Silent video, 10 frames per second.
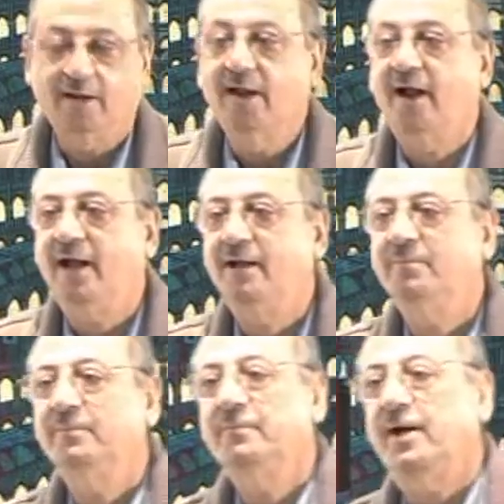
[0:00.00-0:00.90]

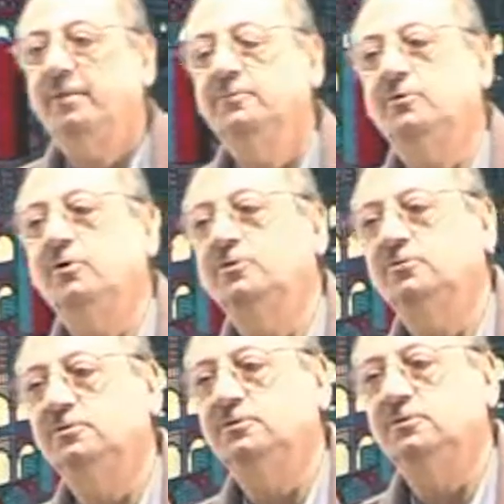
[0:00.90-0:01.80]
I'm going
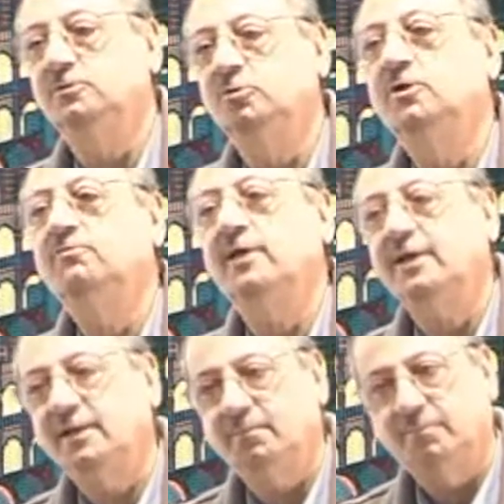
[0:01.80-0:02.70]
to do it
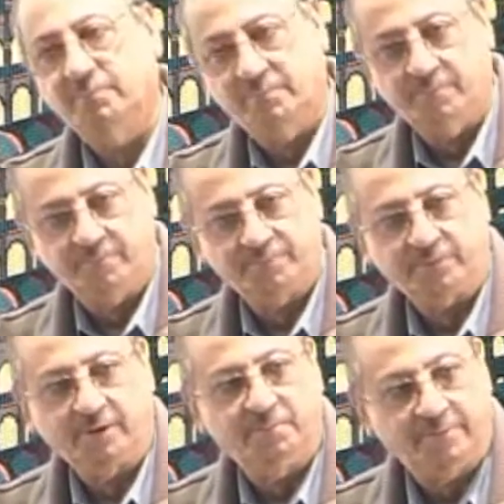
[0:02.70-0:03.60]
very
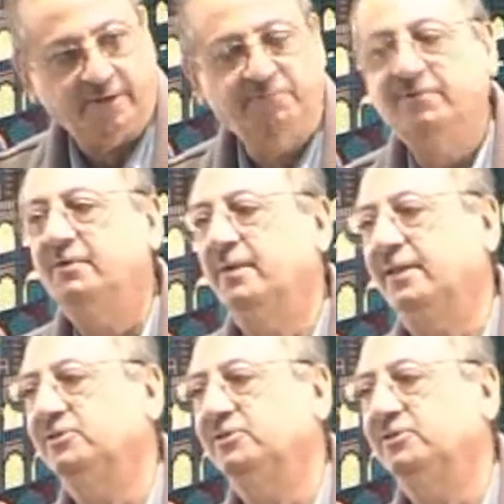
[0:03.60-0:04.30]
briefly, brothers and